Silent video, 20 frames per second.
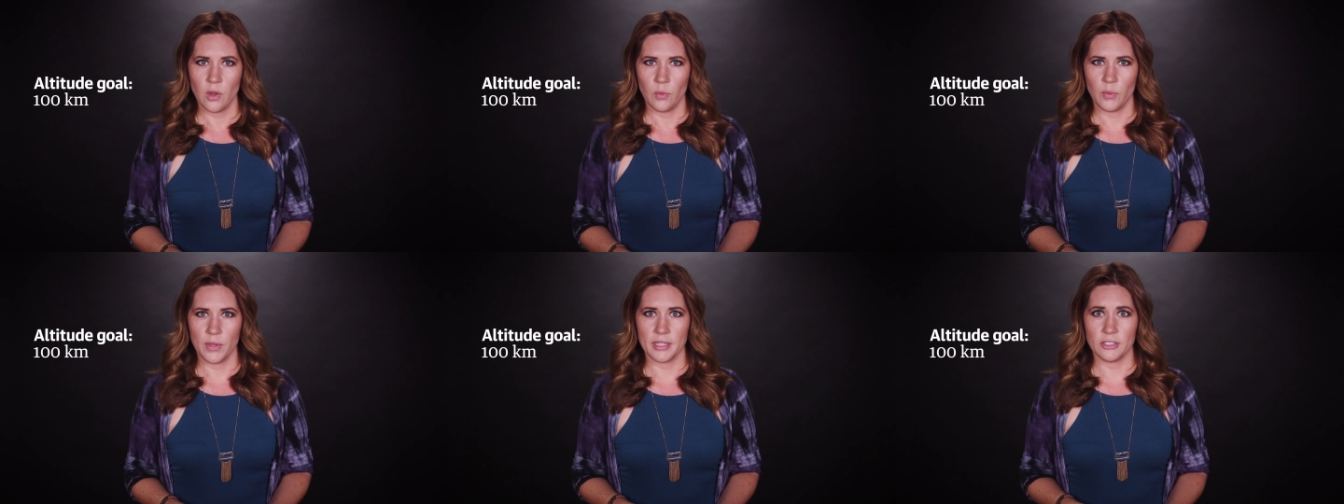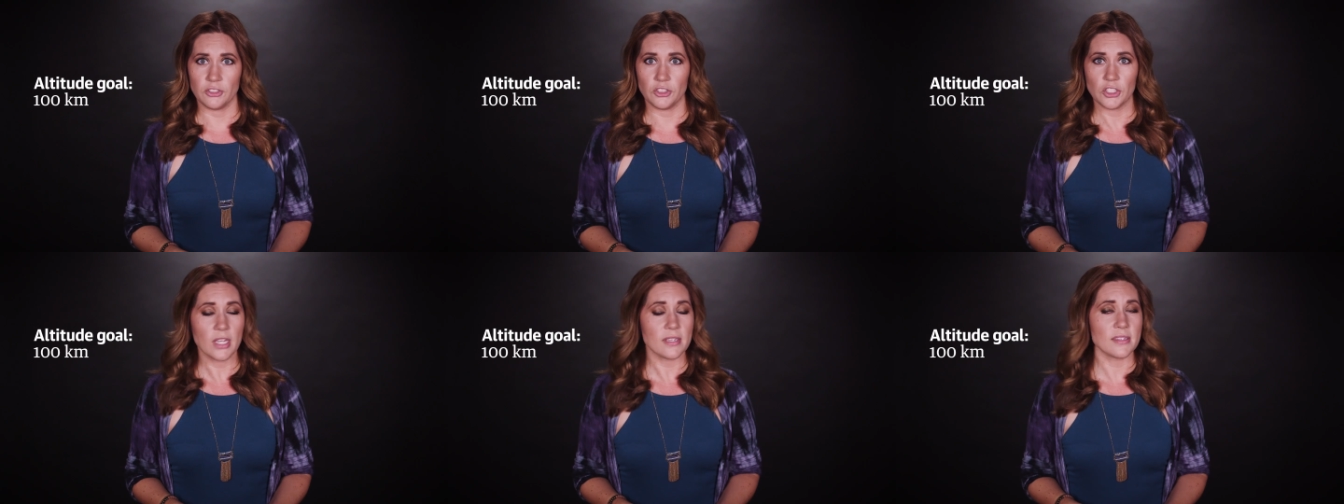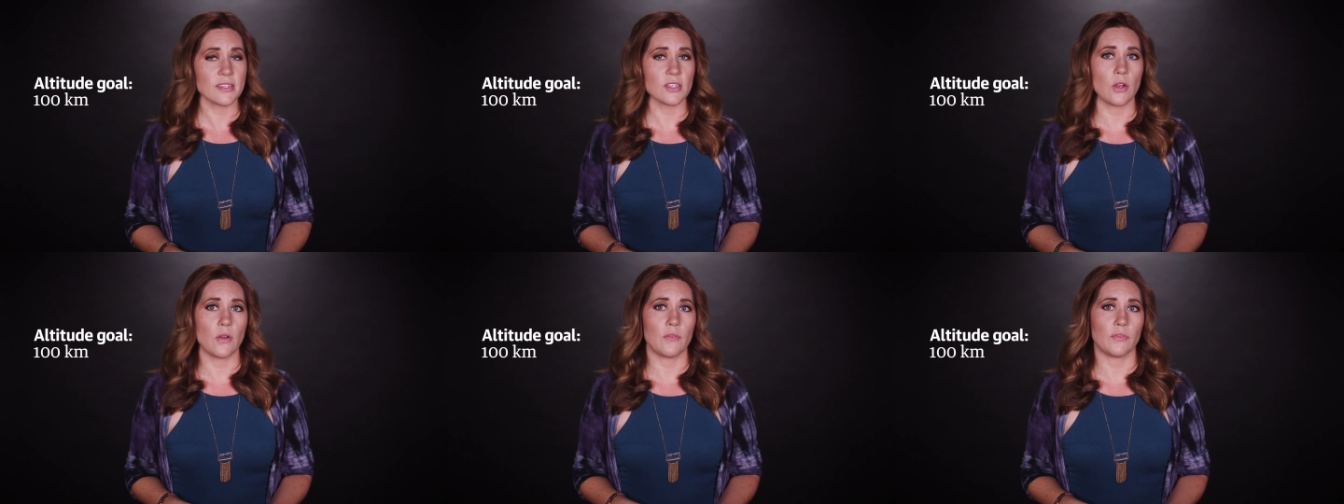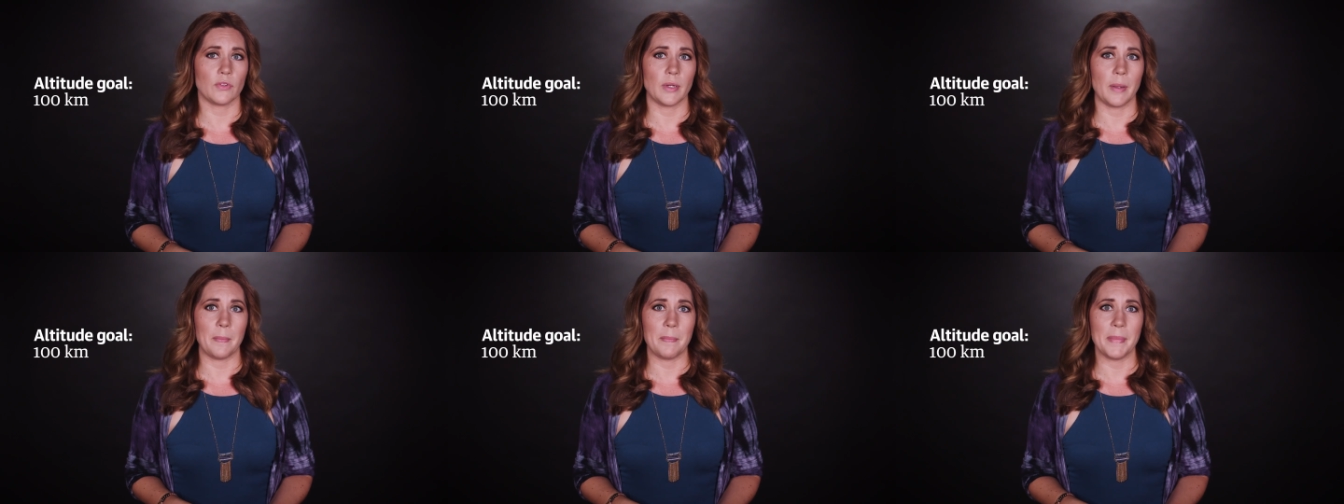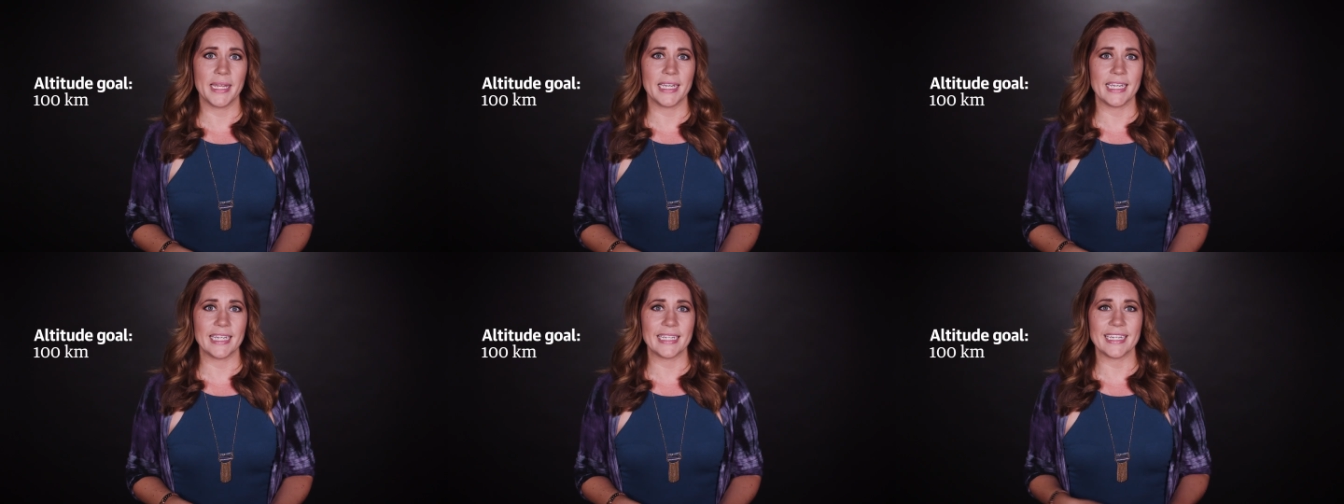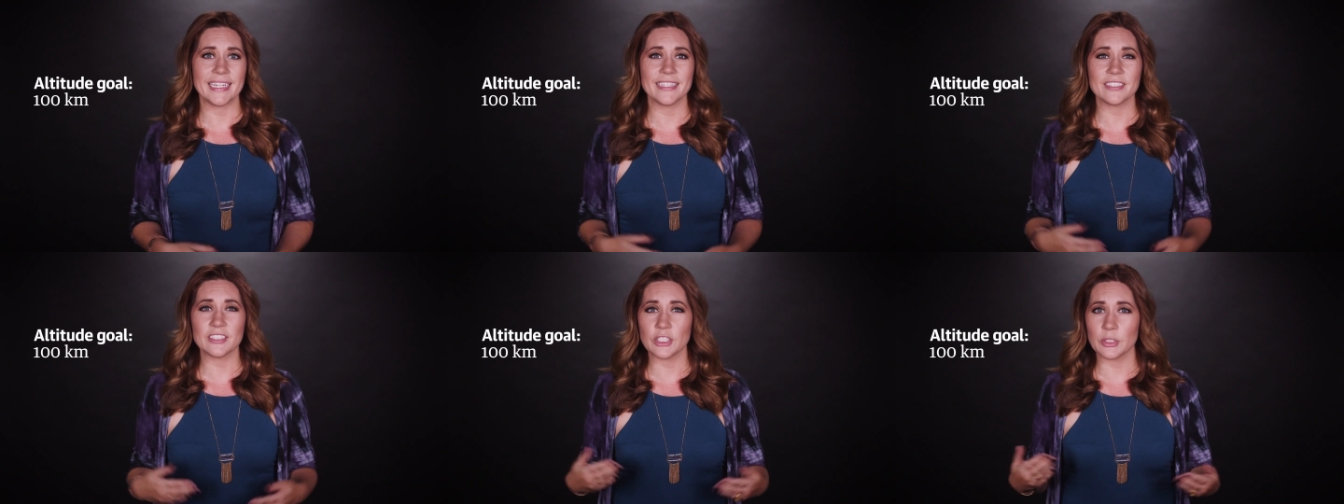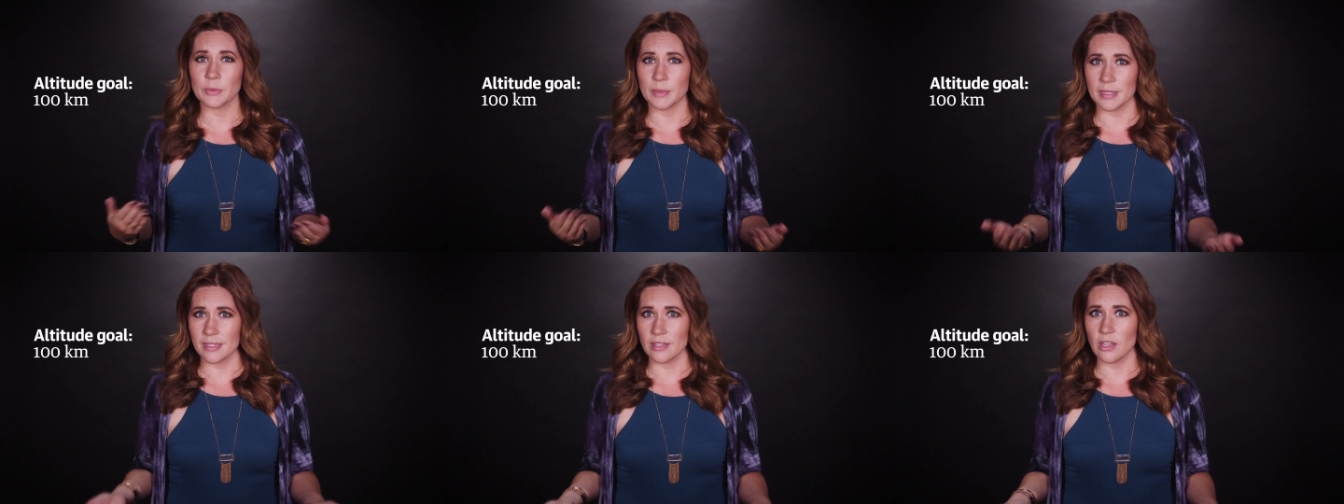With just over a minute
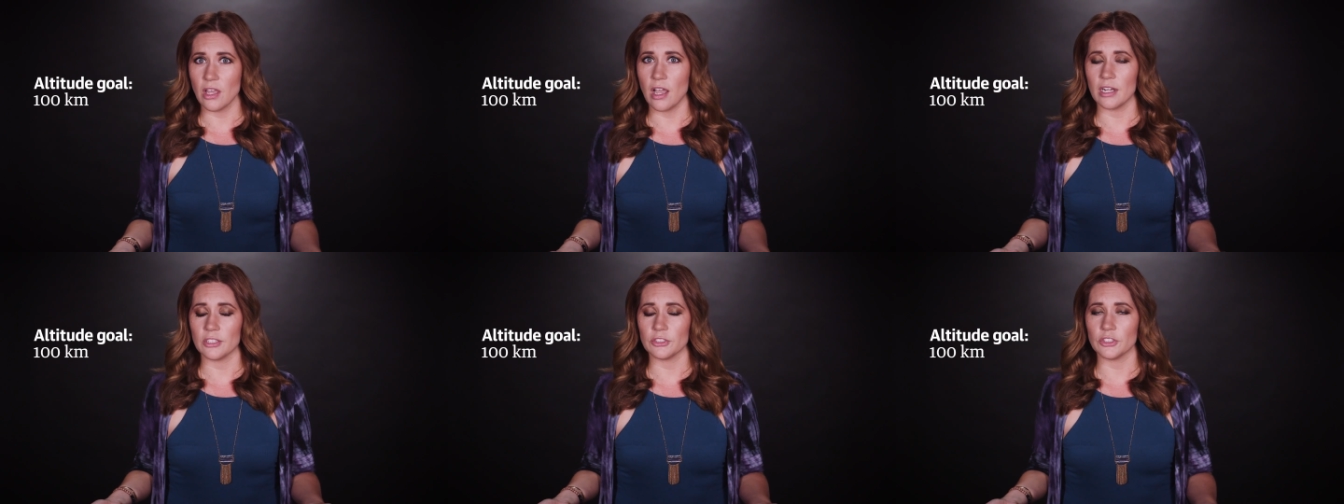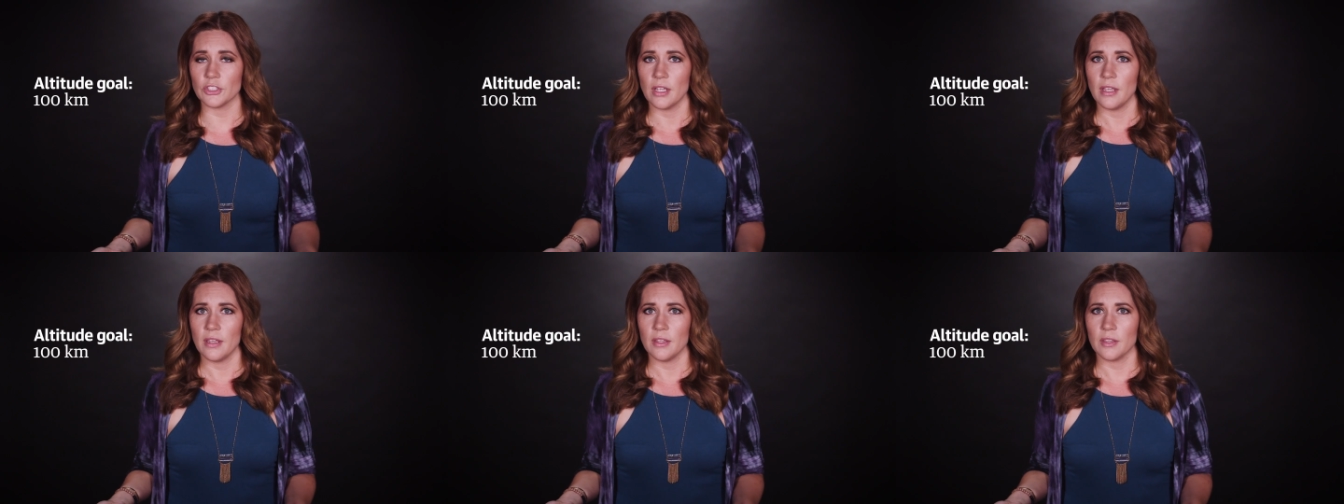into its launch,